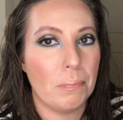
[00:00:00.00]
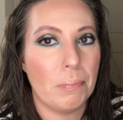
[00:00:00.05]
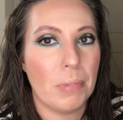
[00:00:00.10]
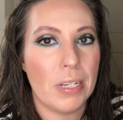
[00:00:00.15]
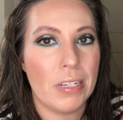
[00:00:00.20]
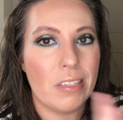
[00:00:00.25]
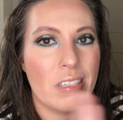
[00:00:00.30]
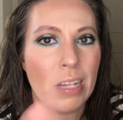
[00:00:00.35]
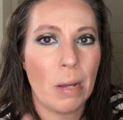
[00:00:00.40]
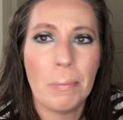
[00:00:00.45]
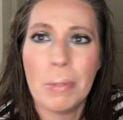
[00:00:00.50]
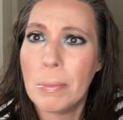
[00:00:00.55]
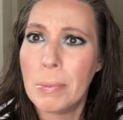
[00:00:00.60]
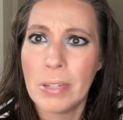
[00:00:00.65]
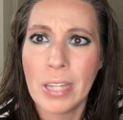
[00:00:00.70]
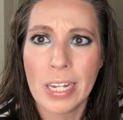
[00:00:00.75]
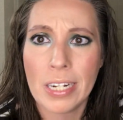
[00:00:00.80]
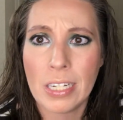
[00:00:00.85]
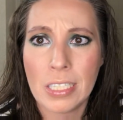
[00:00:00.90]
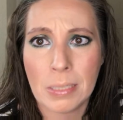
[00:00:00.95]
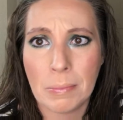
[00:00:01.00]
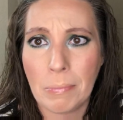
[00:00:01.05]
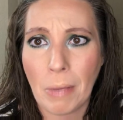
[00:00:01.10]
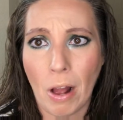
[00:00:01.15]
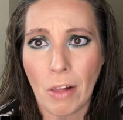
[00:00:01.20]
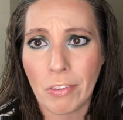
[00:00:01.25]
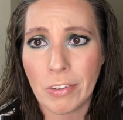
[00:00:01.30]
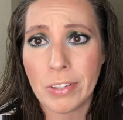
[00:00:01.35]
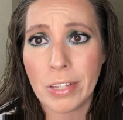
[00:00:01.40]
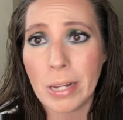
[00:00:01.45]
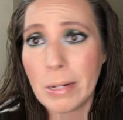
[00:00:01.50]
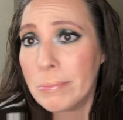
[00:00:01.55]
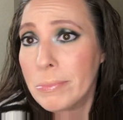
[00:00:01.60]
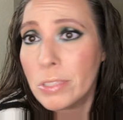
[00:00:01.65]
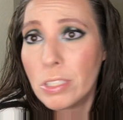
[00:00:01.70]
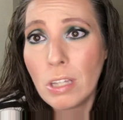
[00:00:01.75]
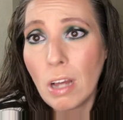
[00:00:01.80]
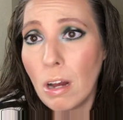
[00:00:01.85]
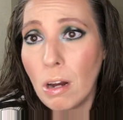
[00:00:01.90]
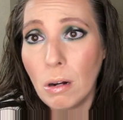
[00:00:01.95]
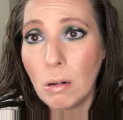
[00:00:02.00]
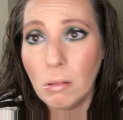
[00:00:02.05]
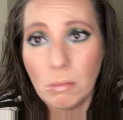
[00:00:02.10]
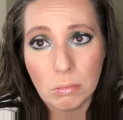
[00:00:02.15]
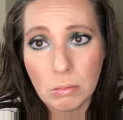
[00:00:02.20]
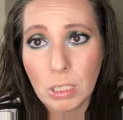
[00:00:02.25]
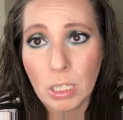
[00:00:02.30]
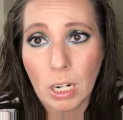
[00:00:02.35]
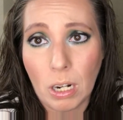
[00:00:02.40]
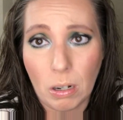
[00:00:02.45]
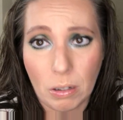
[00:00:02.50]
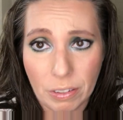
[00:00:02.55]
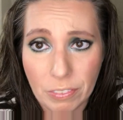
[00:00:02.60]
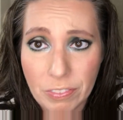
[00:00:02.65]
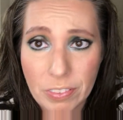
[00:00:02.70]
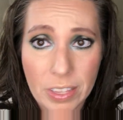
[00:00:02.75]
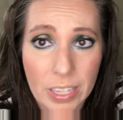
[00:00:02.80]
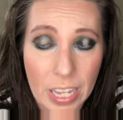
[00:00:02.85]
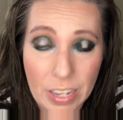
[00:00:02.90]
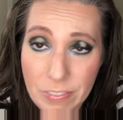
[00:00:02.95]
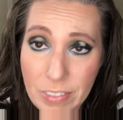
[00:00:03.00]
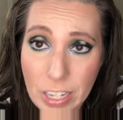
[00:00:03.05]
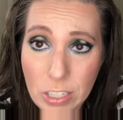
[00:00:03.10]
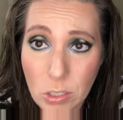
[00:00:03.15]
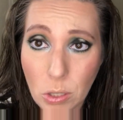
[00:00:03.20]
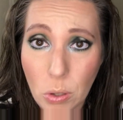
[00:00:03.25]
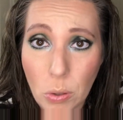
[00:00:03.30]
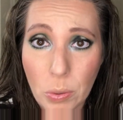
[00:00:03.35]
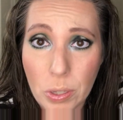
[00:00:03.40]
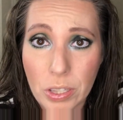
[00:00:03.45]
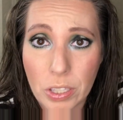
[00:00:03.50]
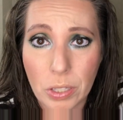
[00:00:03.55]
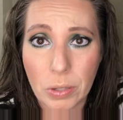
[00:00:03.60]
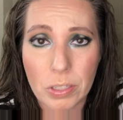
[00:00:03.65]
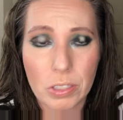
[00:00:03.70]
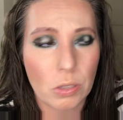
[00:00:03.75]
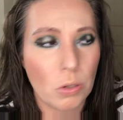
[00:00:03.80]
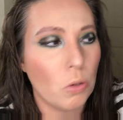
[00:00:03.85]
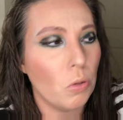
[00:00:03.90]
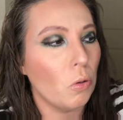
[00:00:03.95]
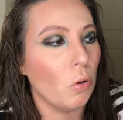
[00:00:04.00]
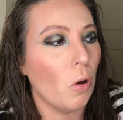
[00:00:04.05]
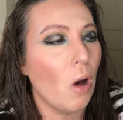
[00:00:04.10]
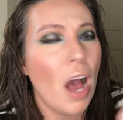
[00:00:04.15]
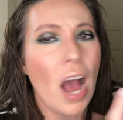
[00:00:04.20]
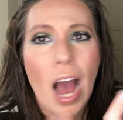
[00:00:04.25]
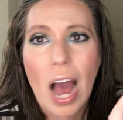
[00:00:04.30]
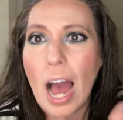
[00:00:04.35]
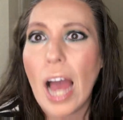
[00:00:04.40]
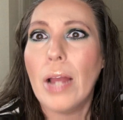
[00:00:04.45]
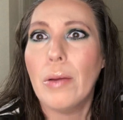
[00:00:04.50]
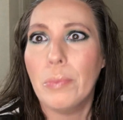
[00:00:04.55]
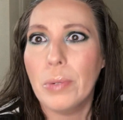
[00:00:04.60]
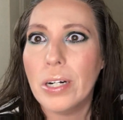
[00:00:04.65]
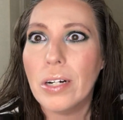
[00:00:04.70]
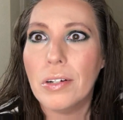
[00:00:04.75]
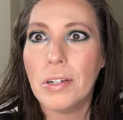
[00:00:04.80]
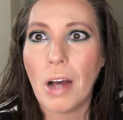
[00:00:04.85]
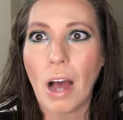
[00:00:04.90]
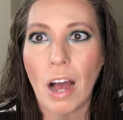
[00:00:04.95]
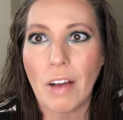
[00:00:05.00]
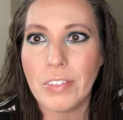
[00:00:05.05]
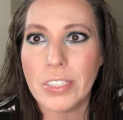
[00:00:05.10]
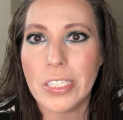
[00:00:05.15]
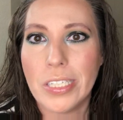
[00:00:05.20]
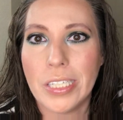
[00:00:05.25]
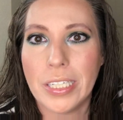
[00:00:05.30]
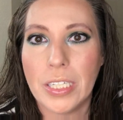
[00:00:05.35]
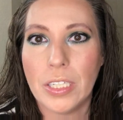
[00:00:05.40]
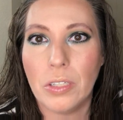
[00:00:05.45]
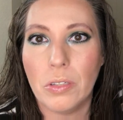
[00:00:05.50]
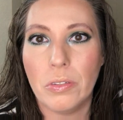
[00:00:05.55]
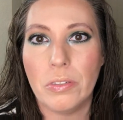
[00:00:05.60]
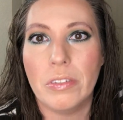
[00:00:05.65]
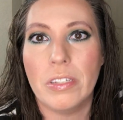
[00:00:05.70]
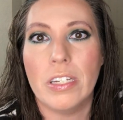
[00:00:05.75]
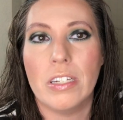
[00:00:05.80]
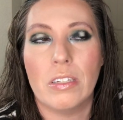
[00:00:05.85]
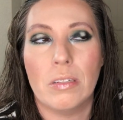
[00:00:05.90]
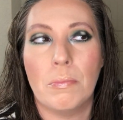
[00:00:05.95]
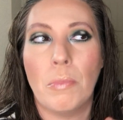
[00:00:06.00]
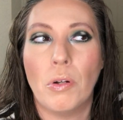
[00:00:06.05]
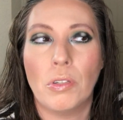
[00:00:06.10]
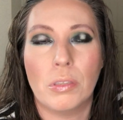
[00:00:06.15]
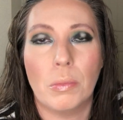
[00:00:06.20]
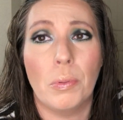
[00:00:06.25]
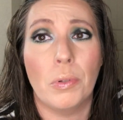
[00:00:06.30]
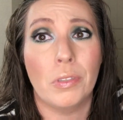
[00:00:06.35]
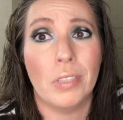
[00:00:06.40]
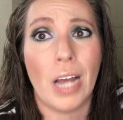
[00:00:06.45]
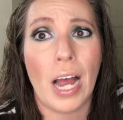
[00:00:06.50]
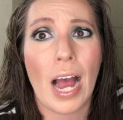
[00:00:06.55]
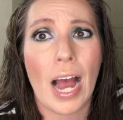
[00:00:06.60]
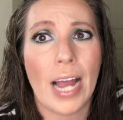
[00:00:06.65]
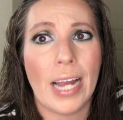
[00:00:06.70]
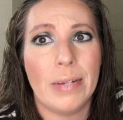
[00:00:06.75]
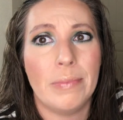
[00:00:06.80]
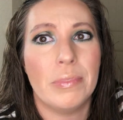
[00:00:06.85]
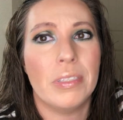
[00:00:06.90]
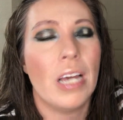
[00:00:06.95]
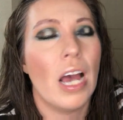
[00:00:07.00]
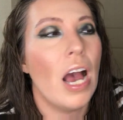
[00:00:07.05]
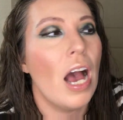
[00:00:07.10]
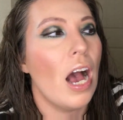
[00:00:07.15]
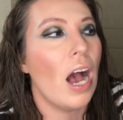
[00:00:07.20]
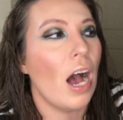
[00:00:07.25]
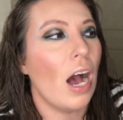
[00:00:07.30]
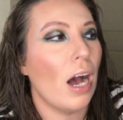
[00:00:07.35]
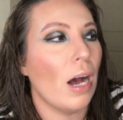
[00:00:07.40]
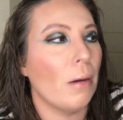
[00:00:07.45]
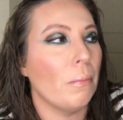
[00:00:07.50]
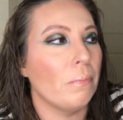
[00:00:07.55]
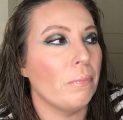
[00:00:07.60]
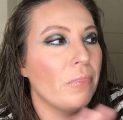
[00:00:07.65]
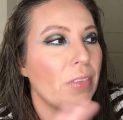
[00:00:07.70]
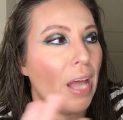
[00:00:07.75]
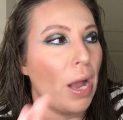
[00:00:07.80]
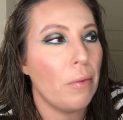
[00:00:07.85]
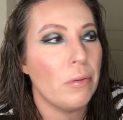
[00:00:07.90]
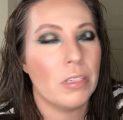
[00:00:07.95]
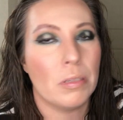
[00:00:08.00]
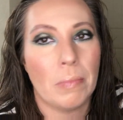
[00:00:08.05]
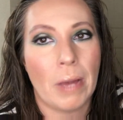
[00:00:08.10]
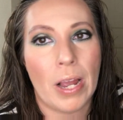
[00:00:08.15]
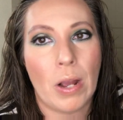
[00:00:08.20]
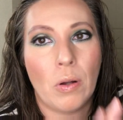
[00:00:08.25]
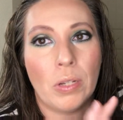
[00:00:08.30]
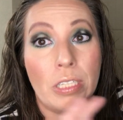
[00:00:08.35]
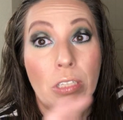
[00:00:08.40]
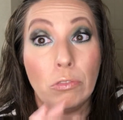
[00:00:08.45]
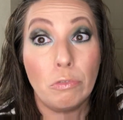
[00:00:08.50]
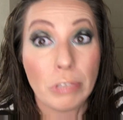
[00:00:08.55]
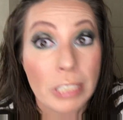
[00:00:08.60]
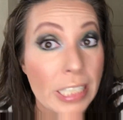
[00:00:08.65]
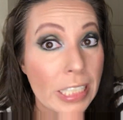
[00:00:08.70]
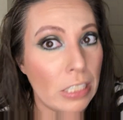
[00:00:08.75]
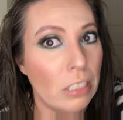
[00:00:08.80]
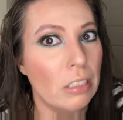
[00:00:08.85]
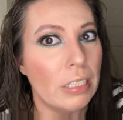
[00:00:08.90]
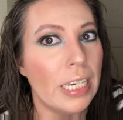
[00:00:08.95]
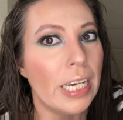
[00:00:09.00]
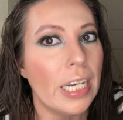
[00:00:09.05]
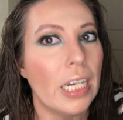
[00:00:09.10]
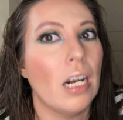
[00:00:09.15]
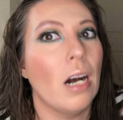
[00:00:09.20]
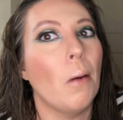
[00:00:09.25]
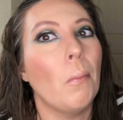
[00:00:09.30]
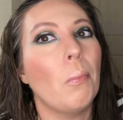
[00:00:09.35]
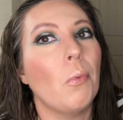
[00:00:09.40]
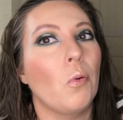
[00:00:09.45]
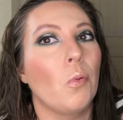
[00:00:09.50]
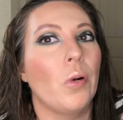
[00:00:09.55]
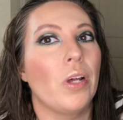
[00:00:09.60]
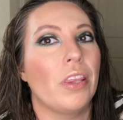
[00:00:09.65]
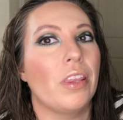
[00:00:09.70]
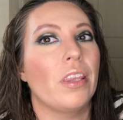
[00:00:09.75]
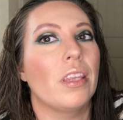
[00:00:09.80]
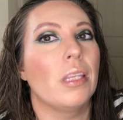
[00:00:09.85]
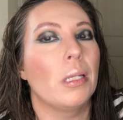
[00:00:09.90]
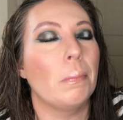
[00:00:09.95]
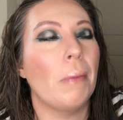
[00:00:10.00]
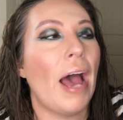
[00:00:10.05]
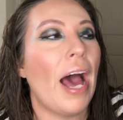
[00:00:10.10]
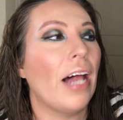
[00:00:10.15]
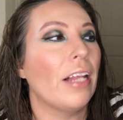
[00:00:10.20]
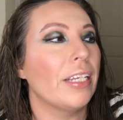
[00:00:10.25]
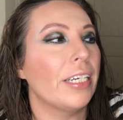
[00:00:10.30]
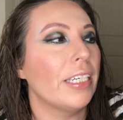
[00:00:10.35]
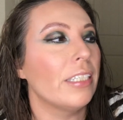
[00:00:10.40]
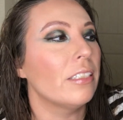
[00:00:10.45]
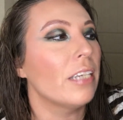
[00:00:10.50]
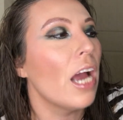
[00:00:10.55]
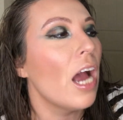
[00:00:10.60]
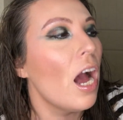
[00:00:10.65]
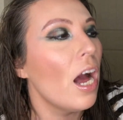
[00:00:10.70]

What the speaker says: But some people that doesn't bother them, so you know, if that's cool with you, it's cool. I will obviously use this multiple times. That was my only real hiccup with the palette.